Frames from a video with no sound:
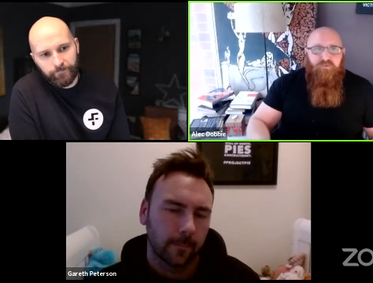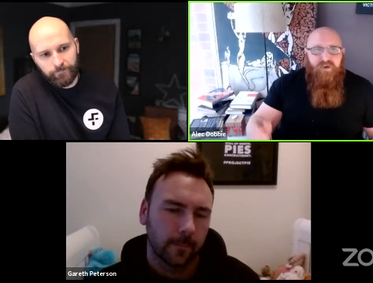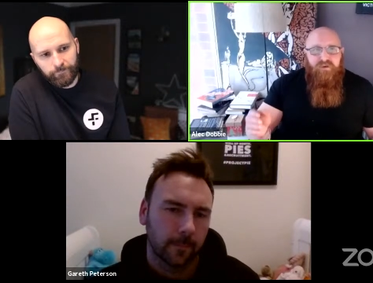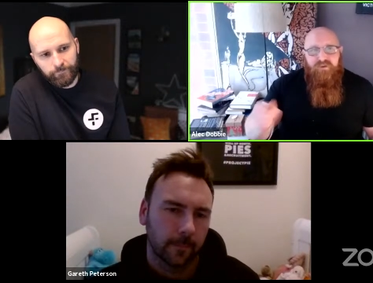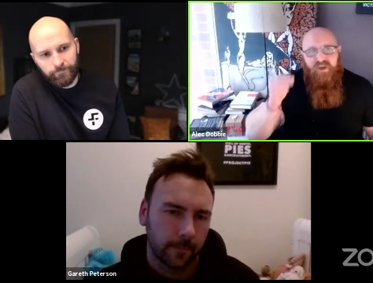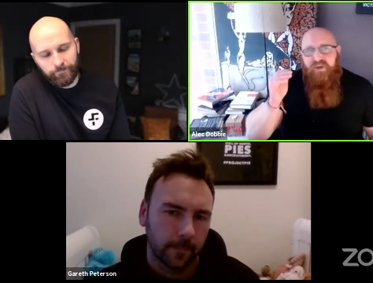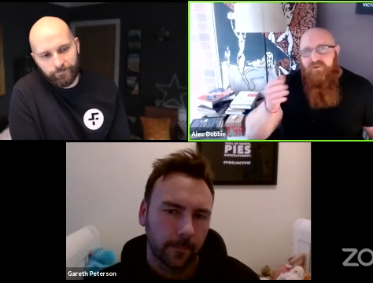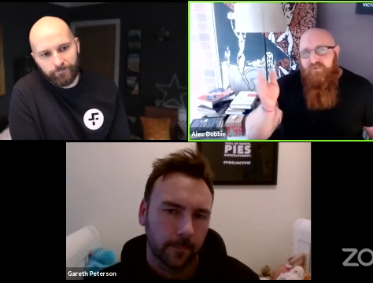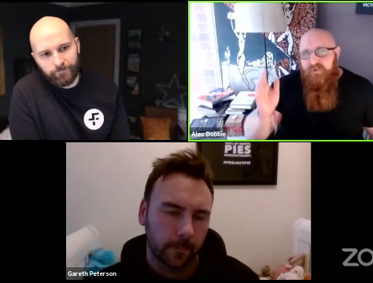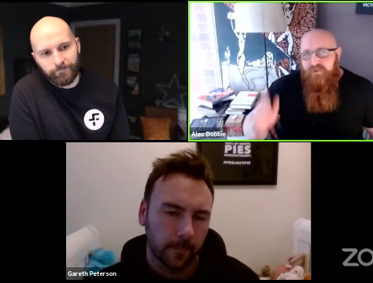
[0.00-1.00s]
Speaker 1: or P&G
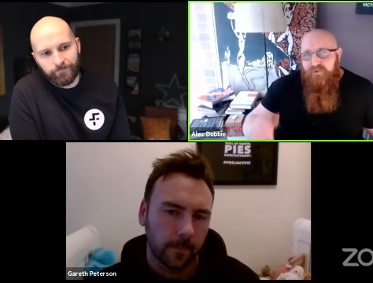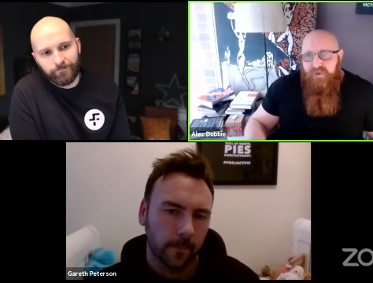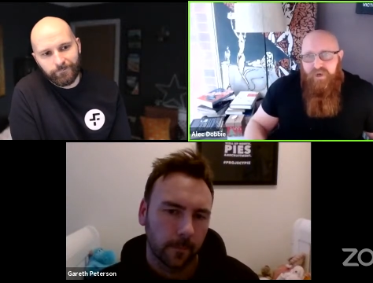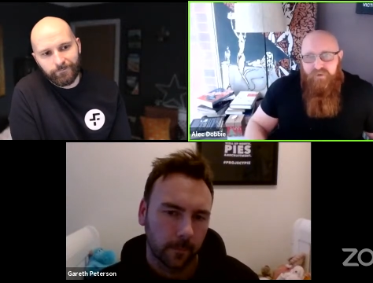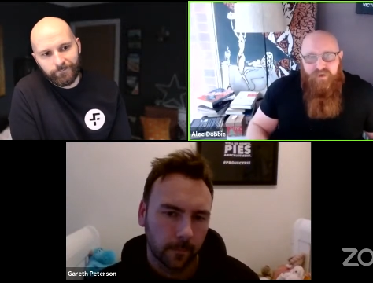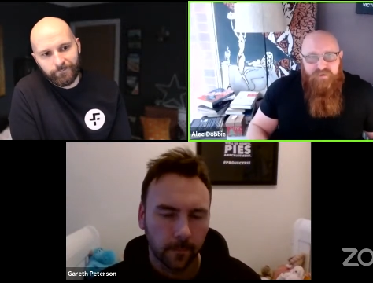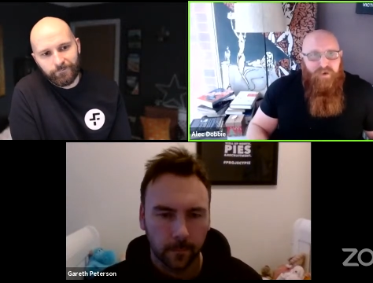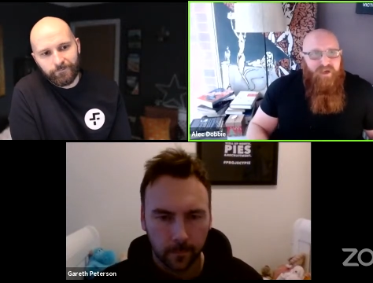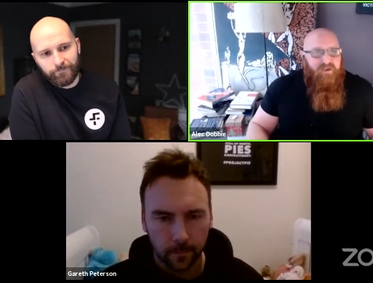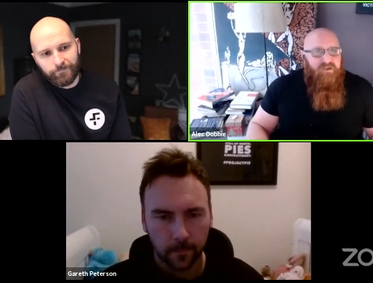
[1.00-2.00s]
or the Halifax
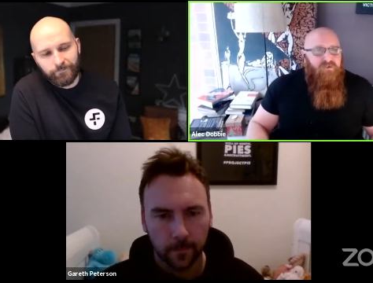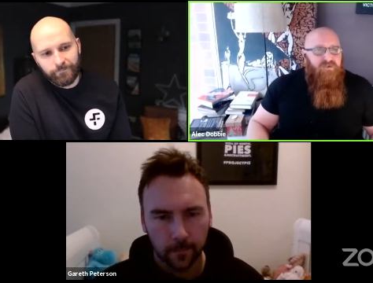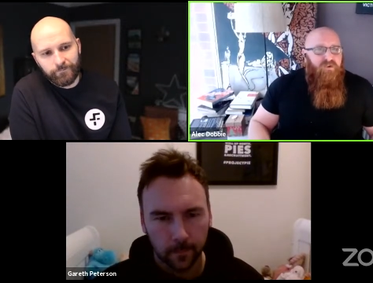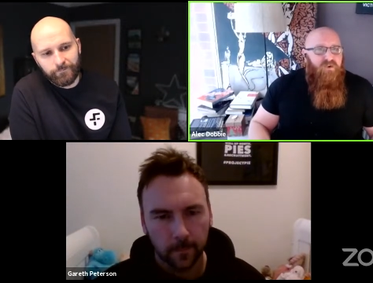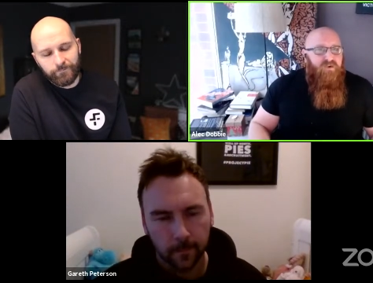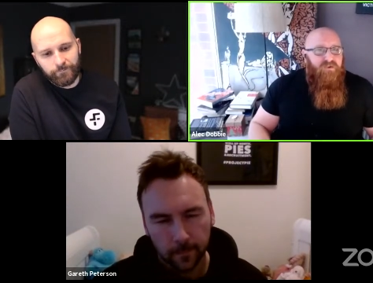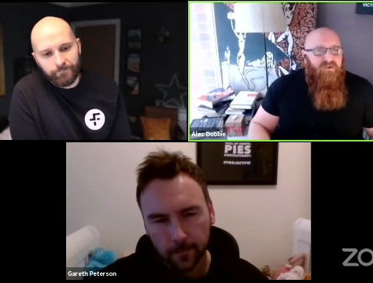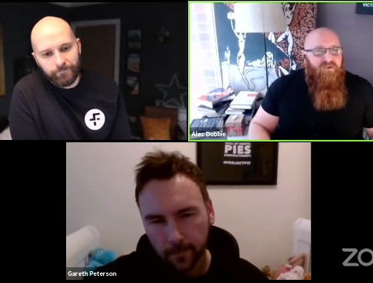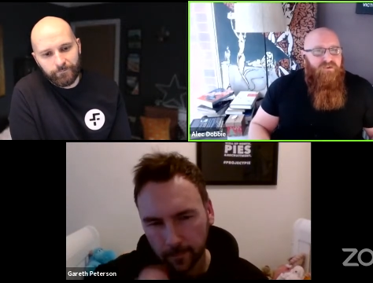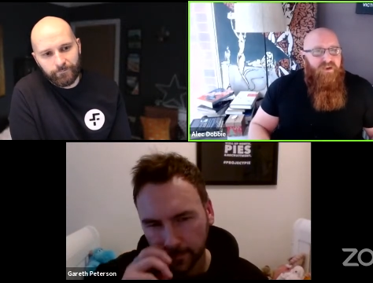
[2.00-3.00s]
Bank use your
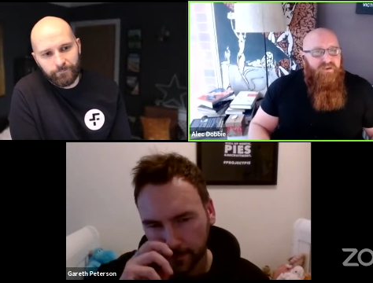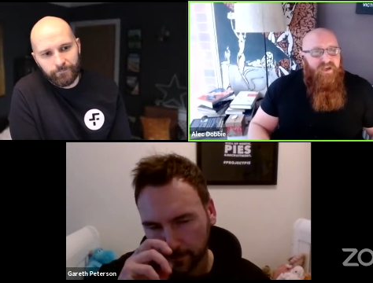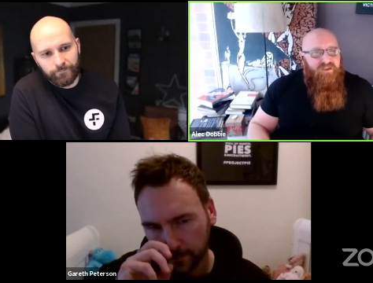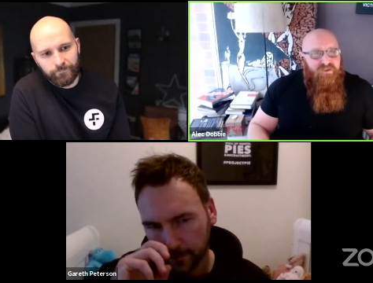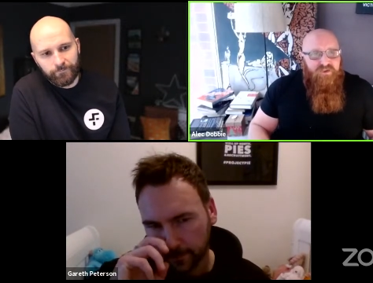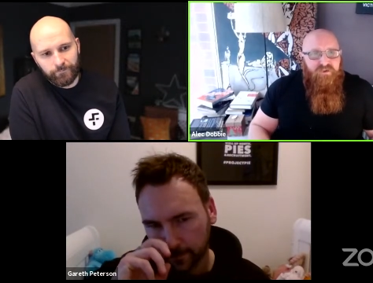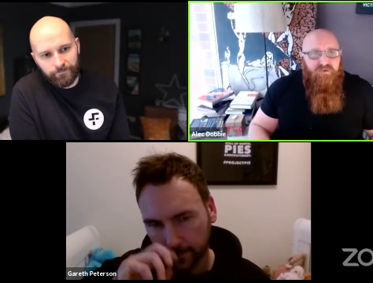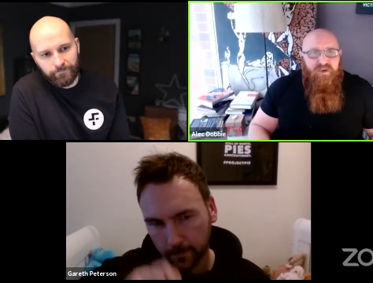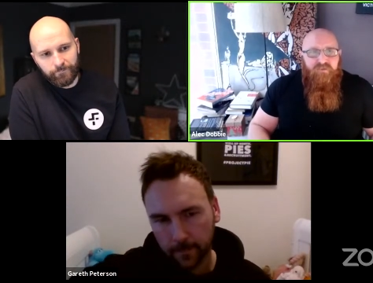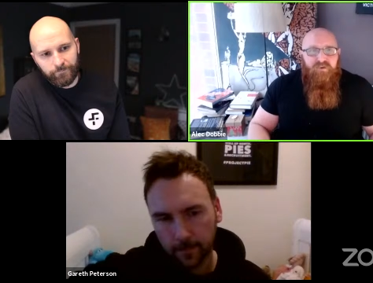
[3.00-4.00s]
your thing, and that's just not
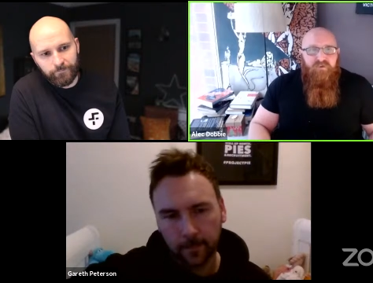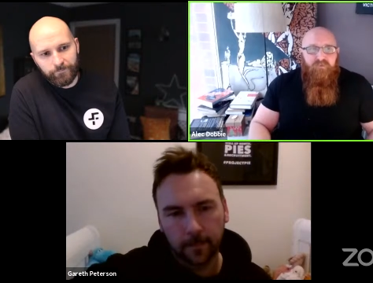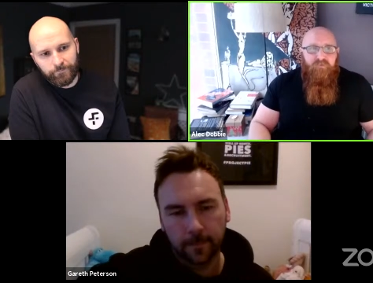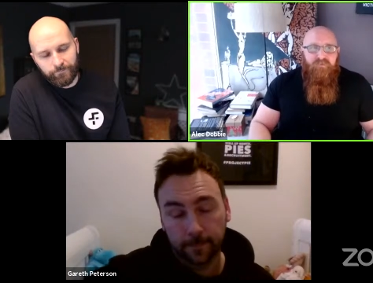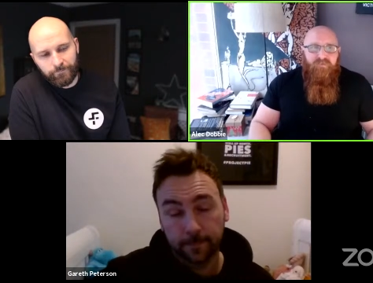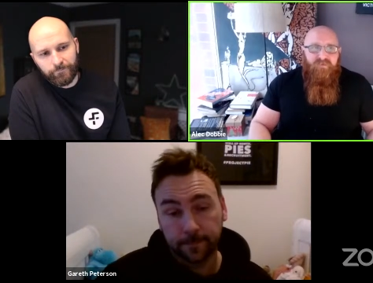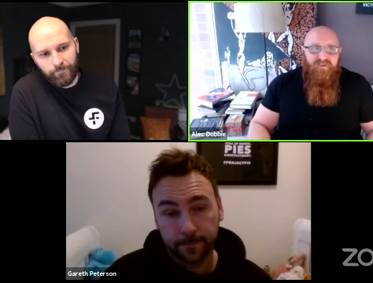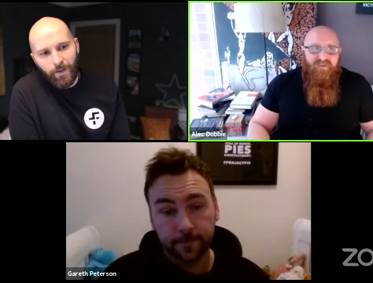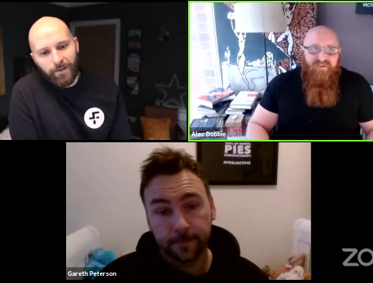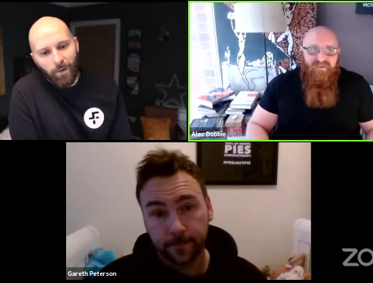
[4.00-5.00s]
Speaker 2: relevant.
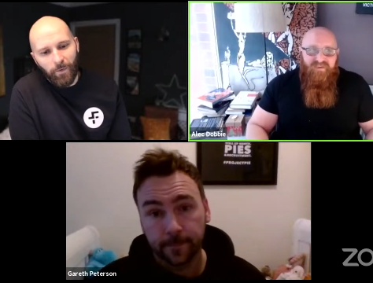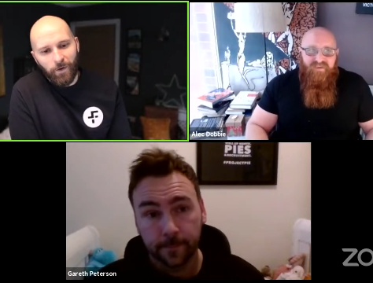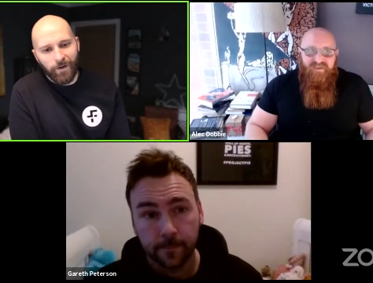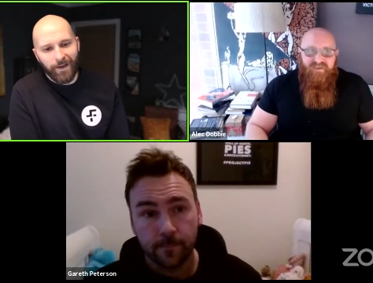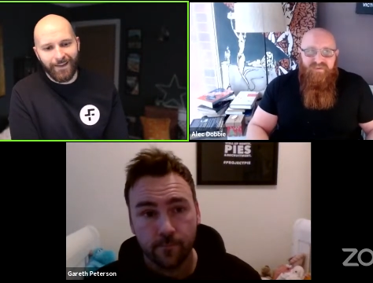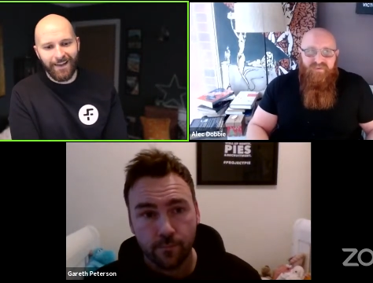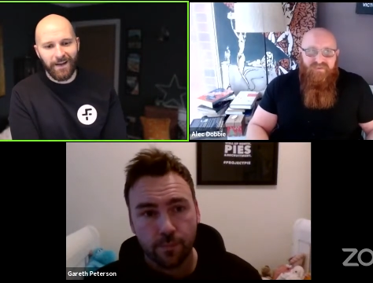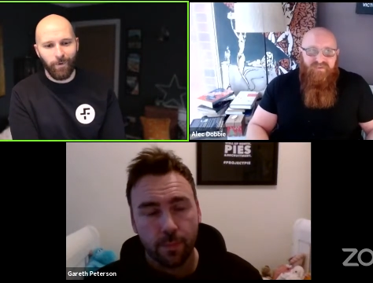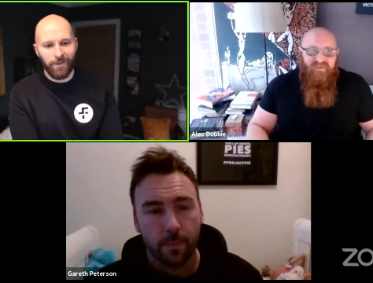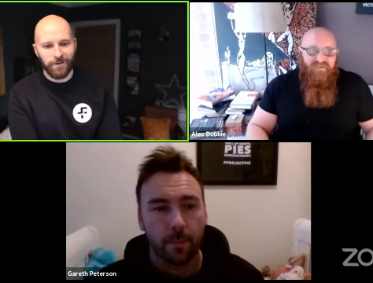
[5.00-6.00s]
Yeah, we all get giddy
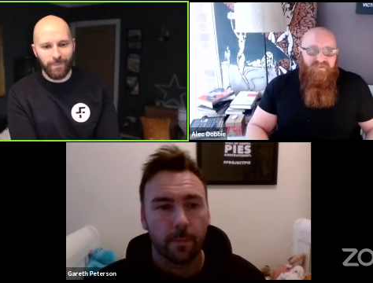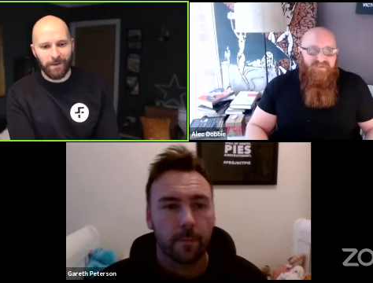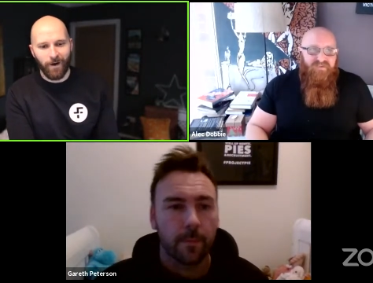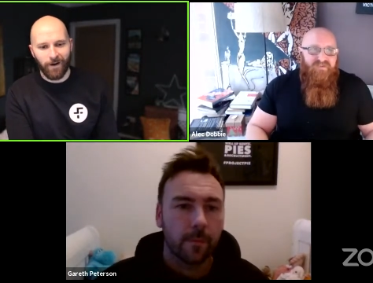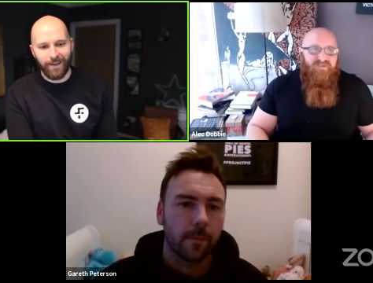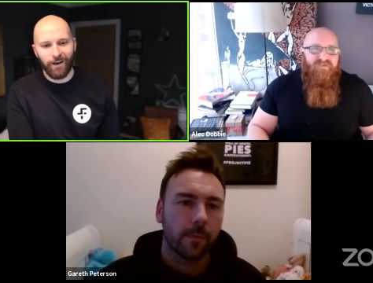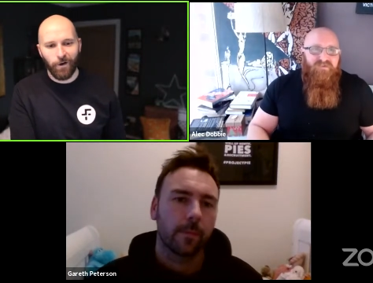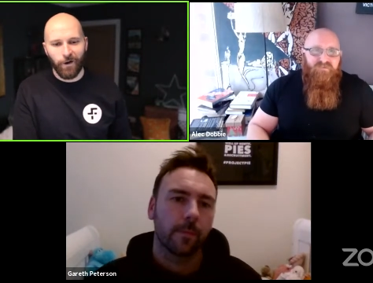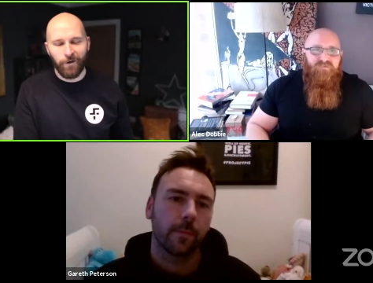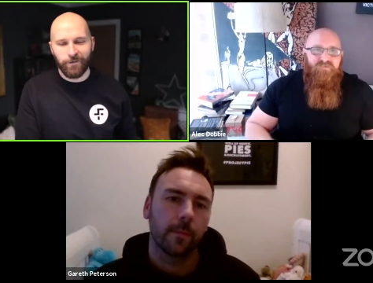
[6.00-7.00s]
by those big marquee
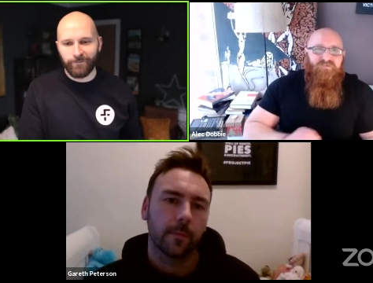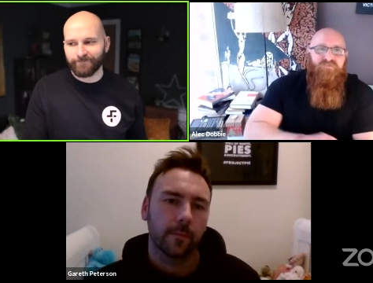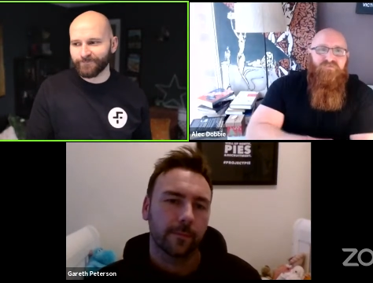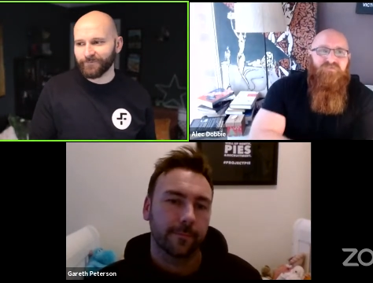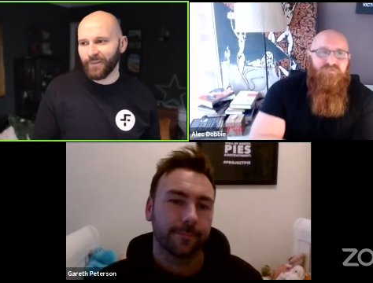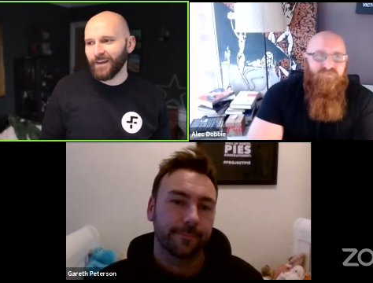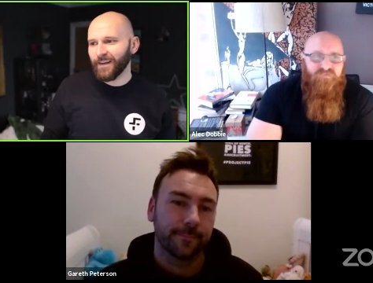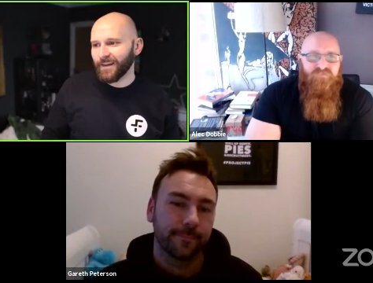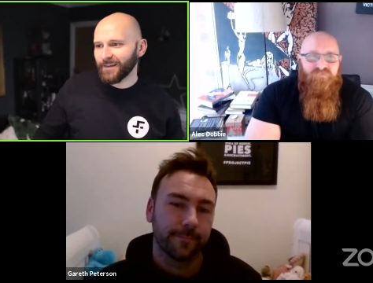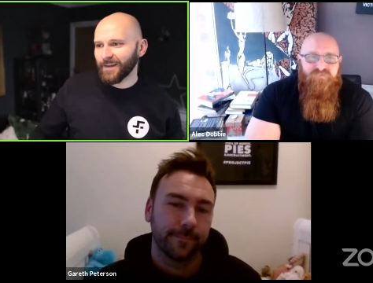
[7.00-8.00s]
logos.
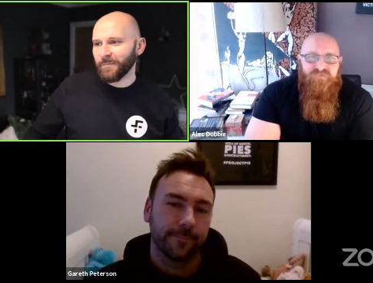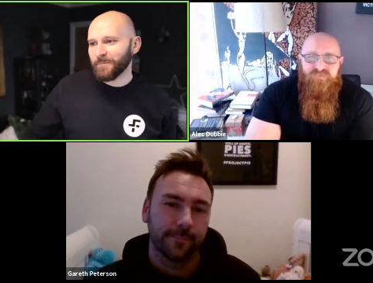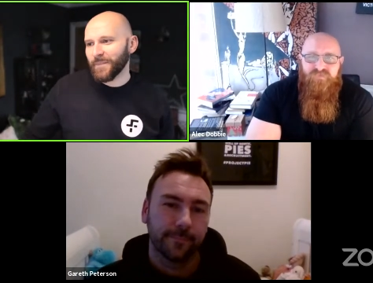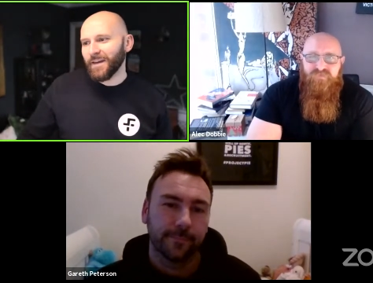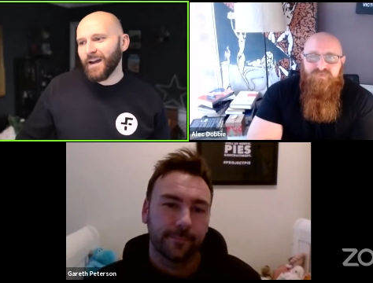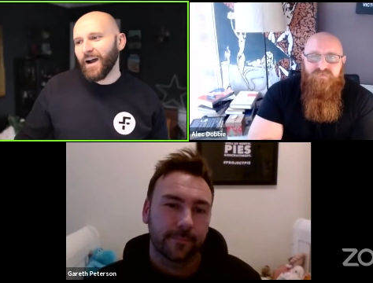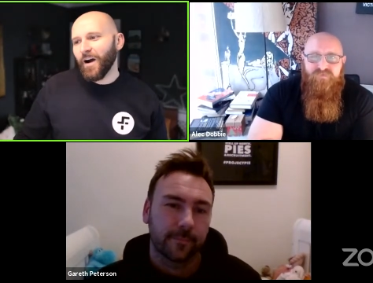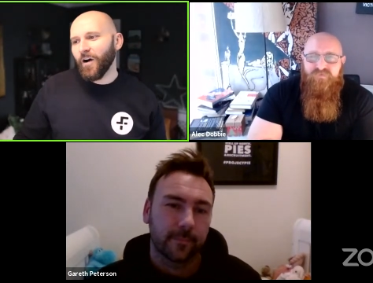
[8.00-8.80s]
Yep. All